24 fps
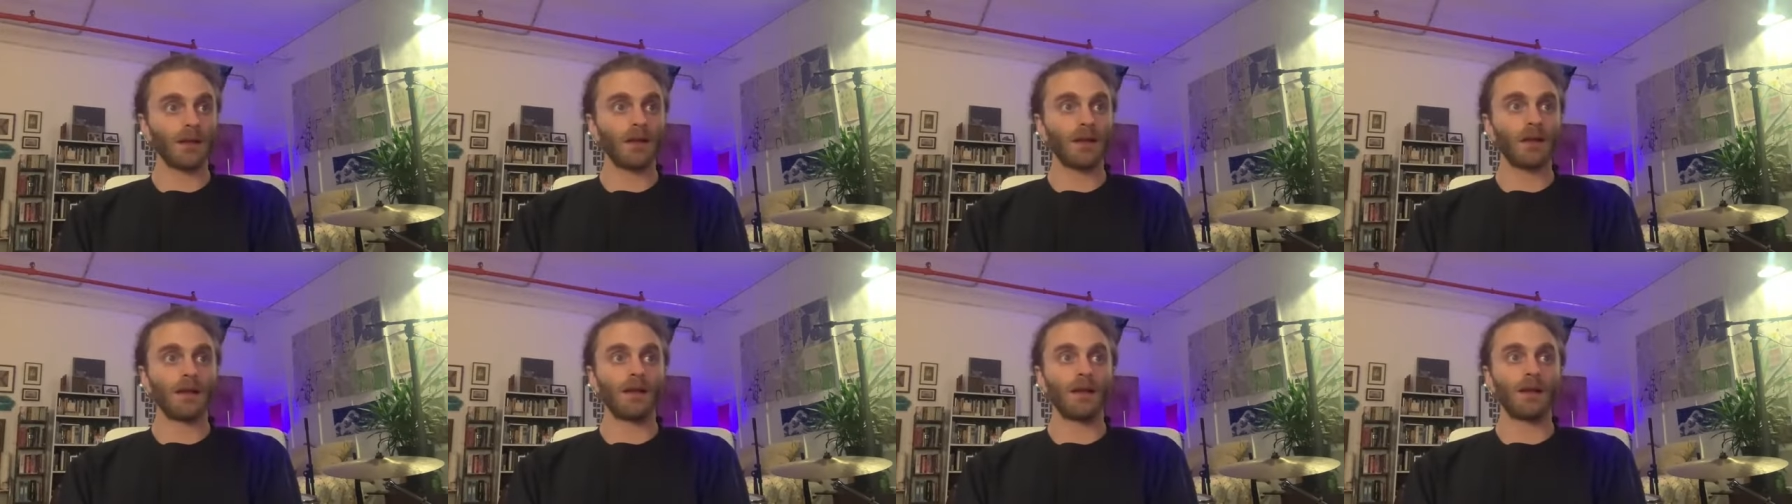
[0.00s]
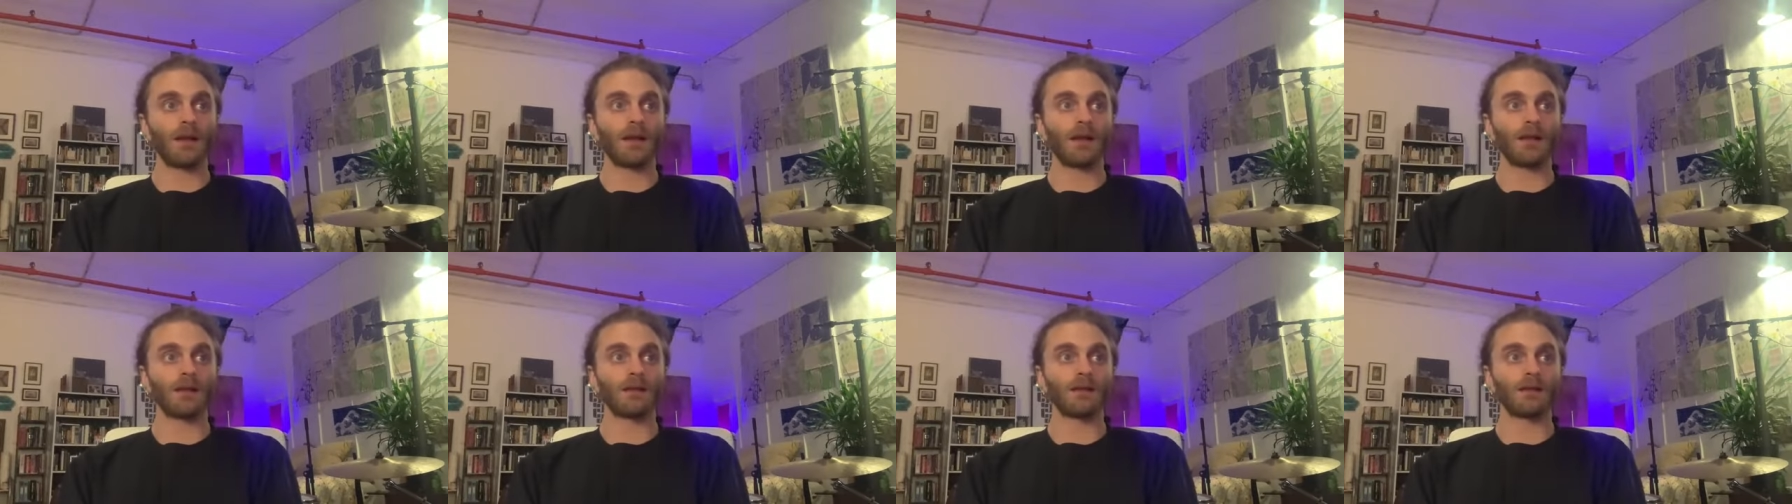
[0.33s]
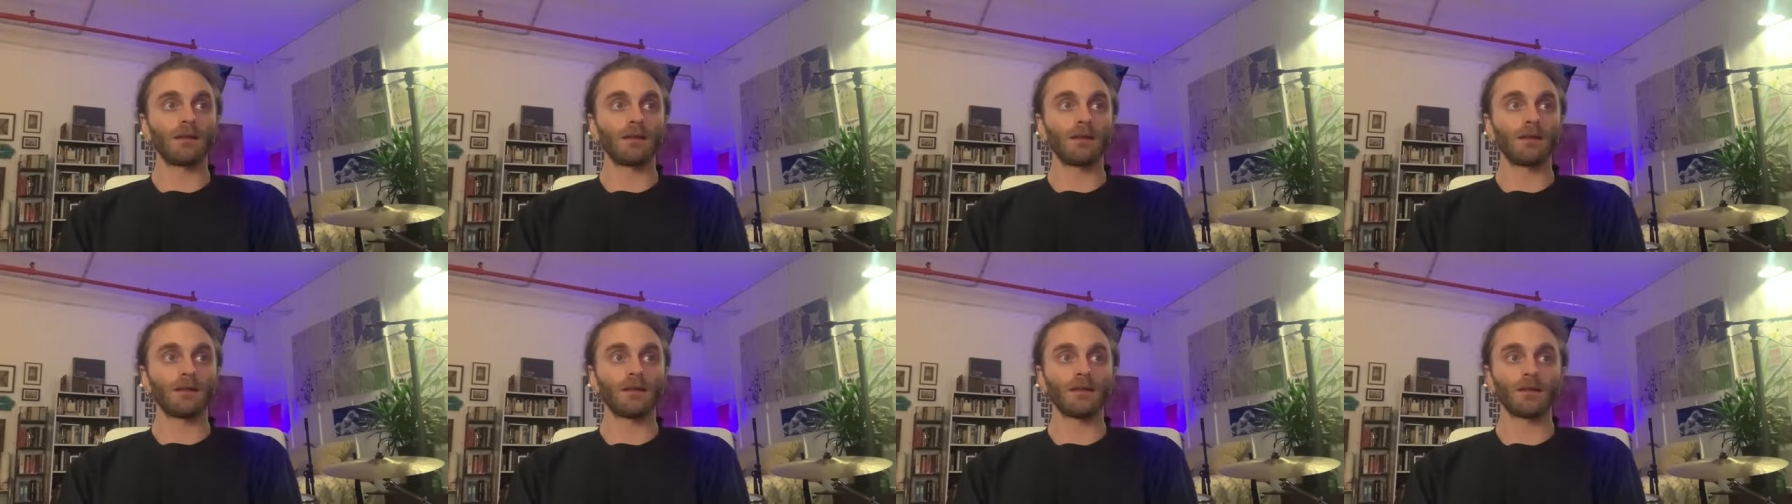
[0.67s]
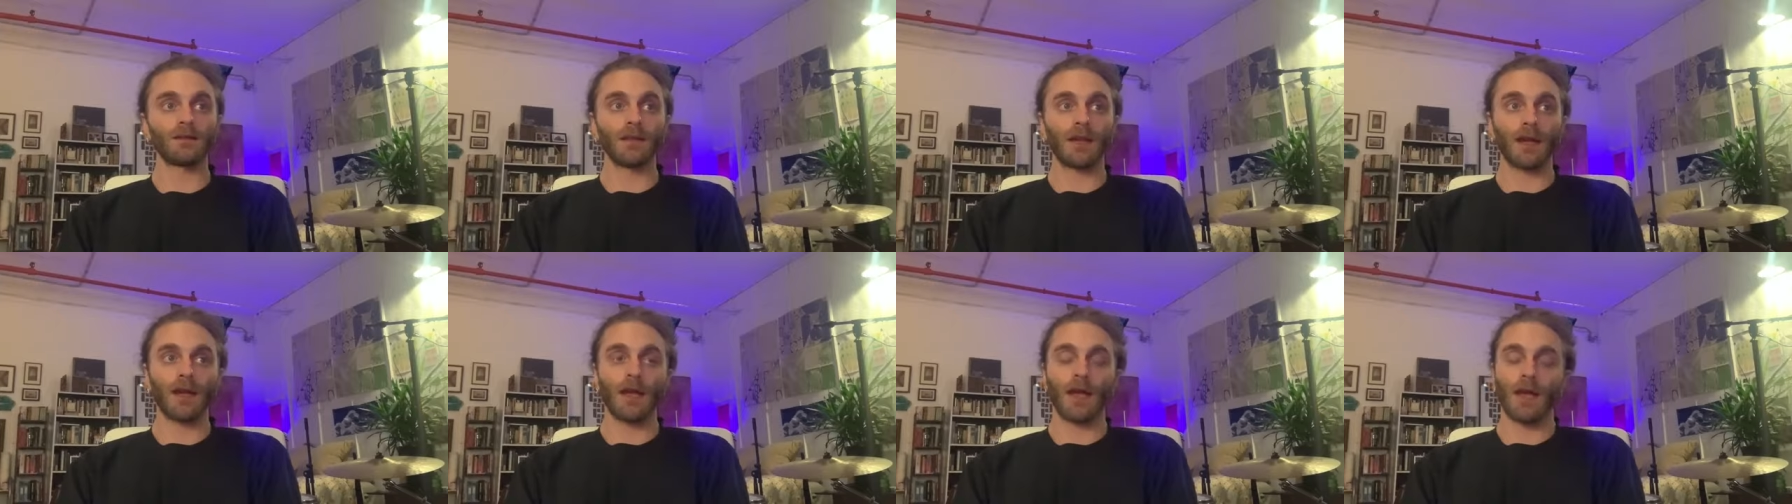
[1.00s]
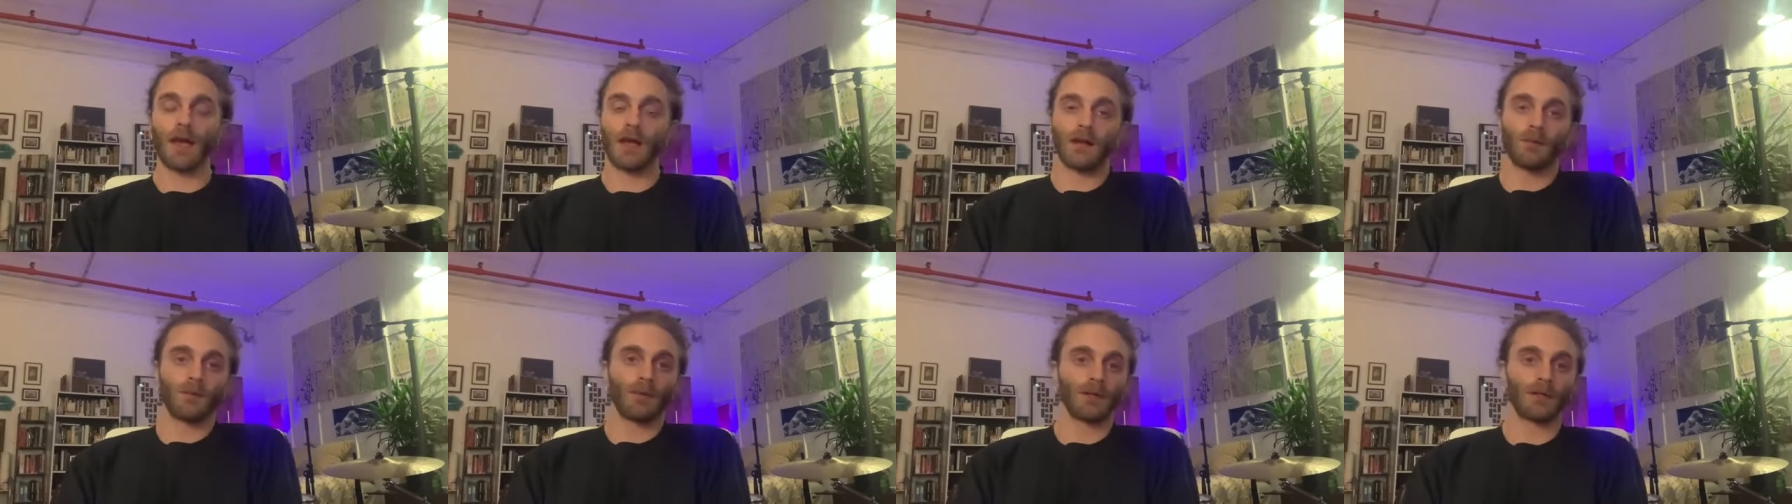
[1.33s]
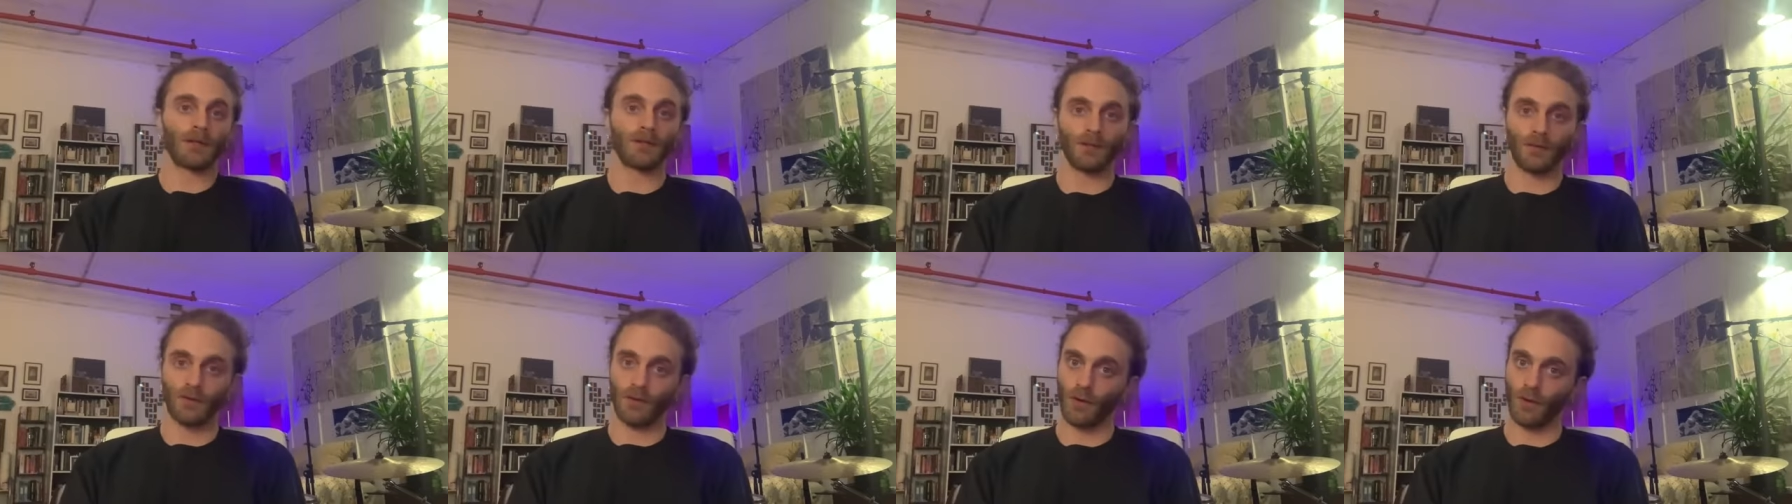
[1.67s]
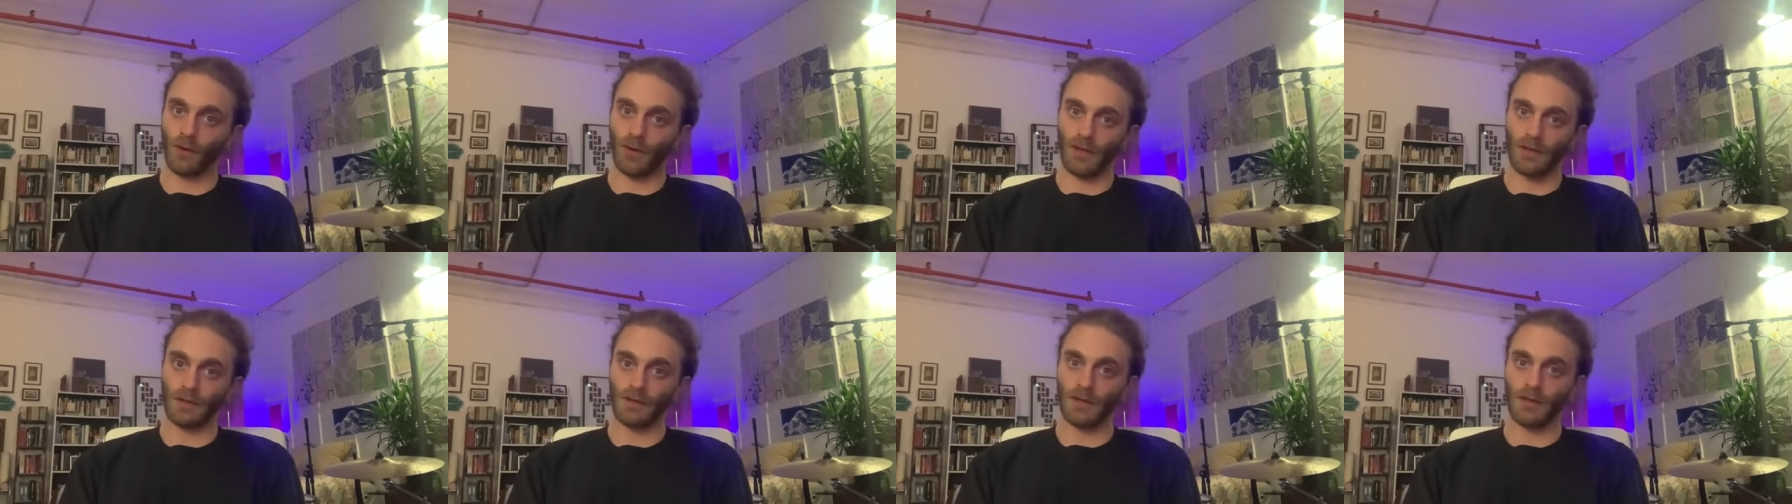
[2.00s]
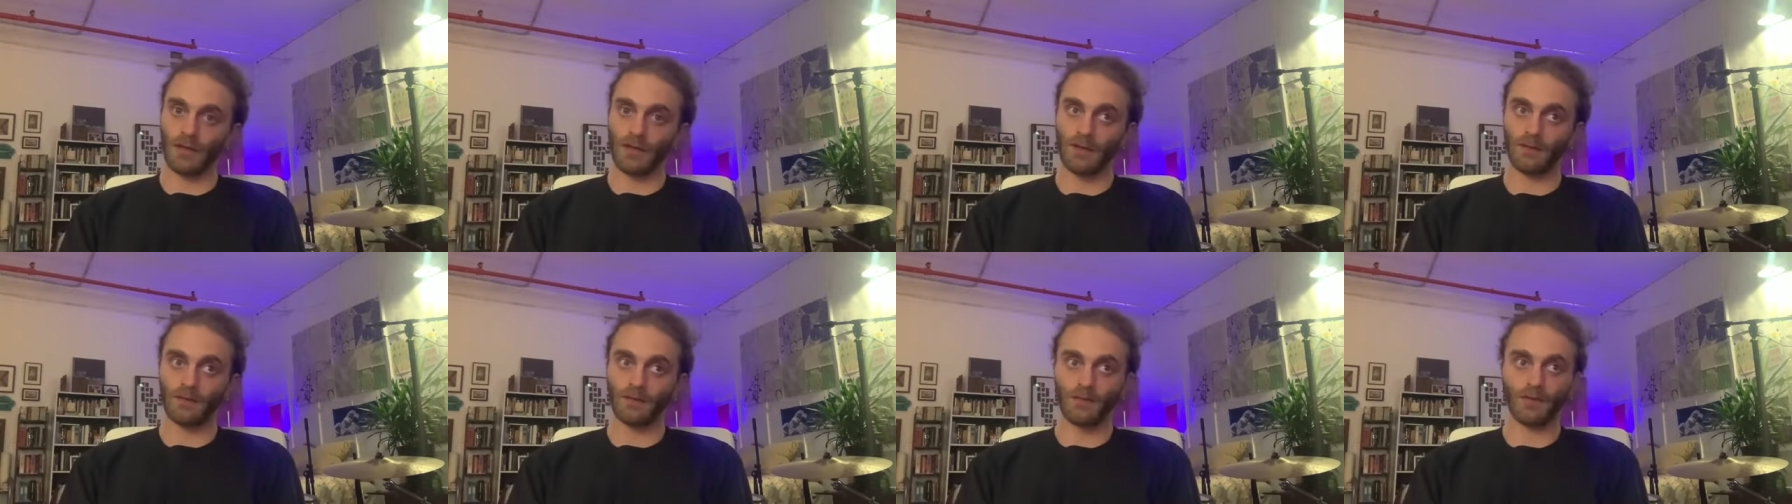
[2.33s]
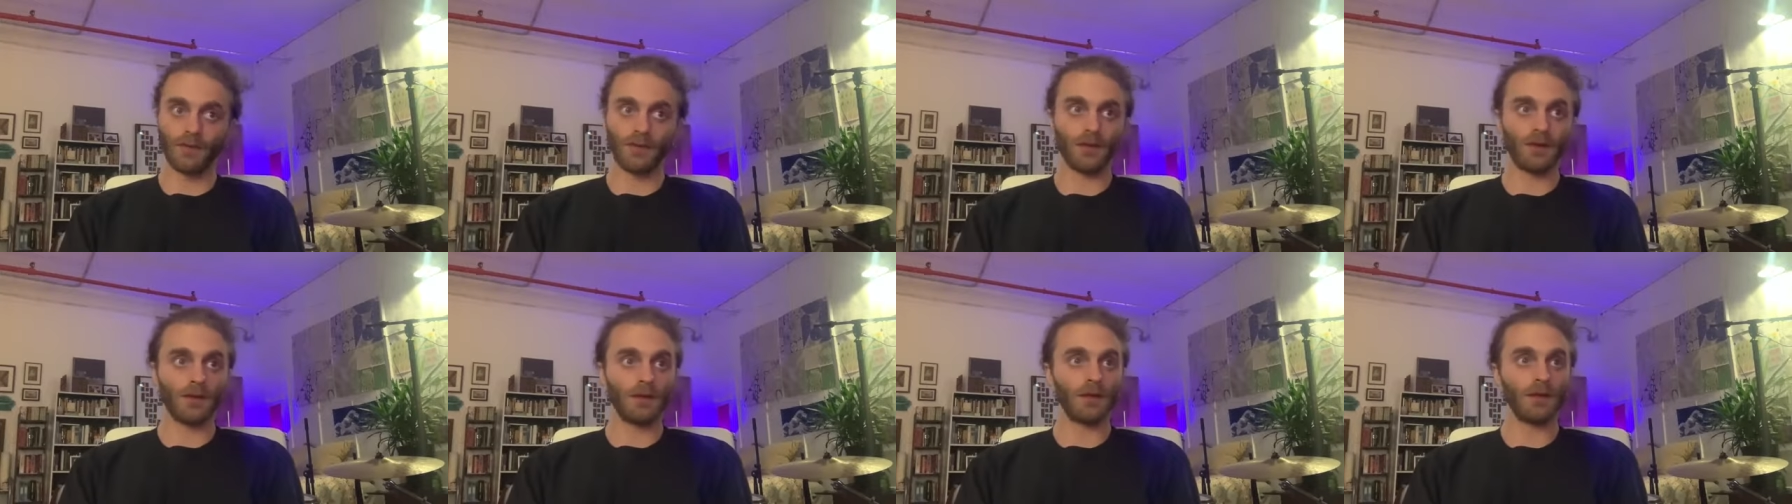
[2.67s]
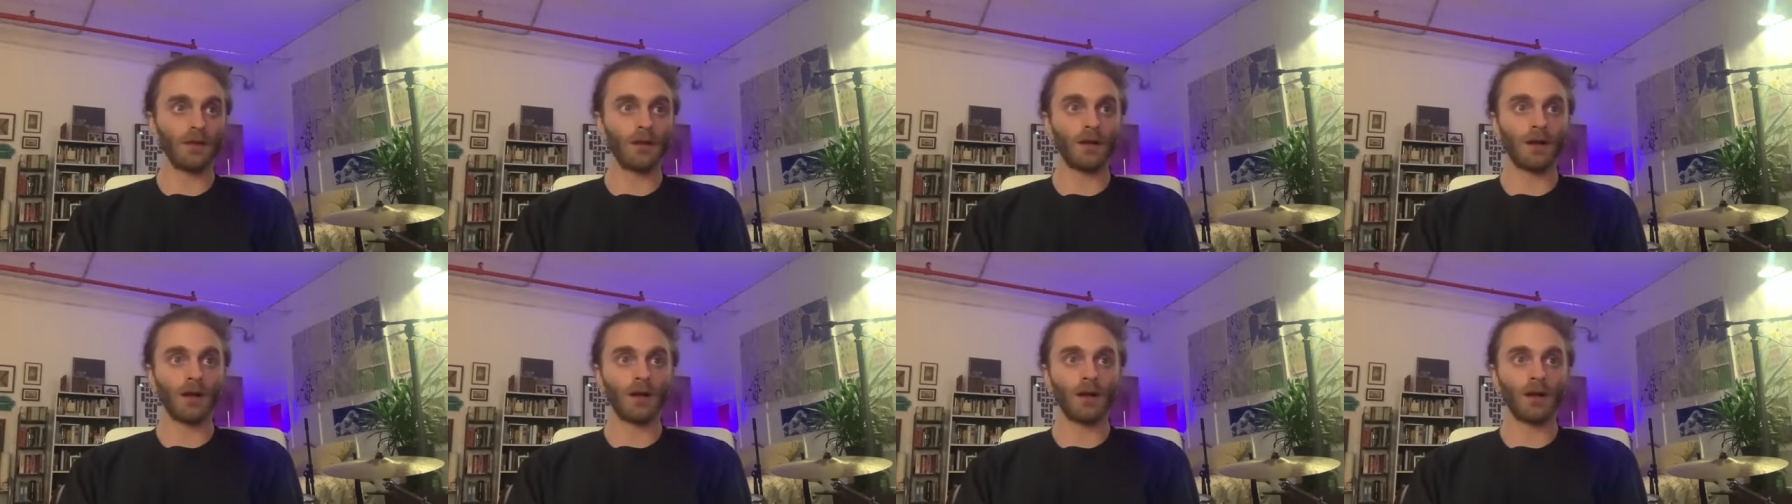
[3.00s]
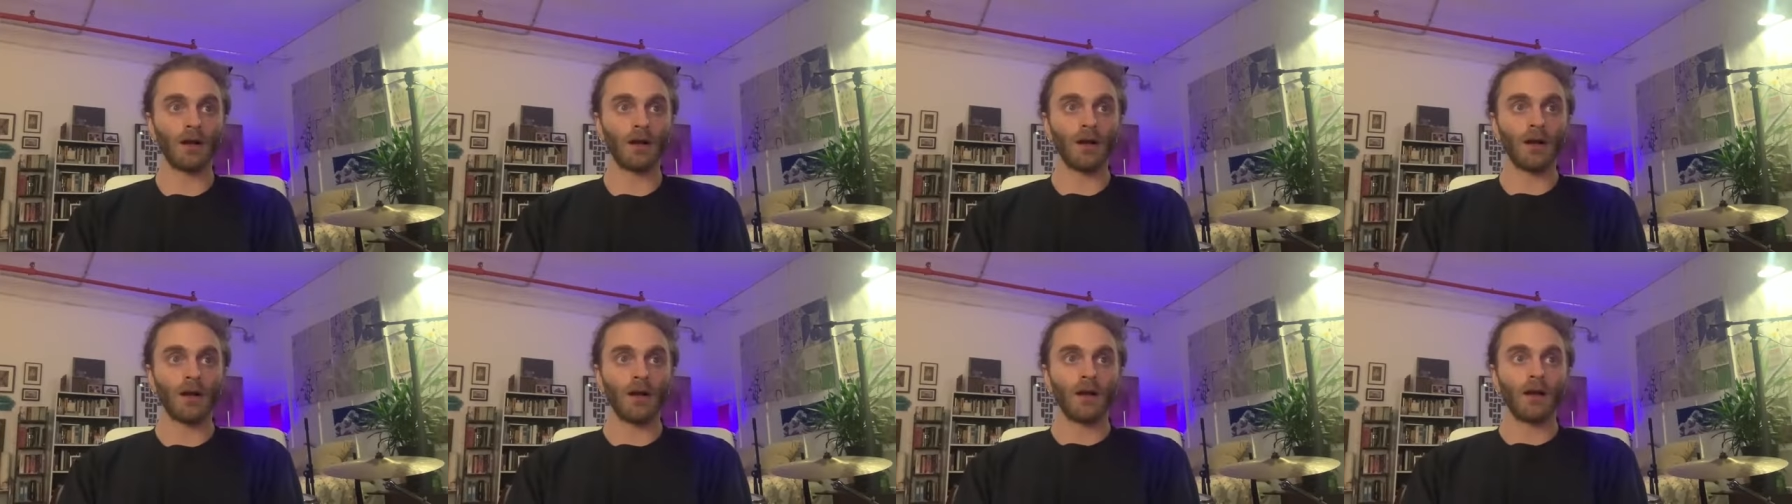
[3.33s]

And since I had a bunch of touring lined up for the year,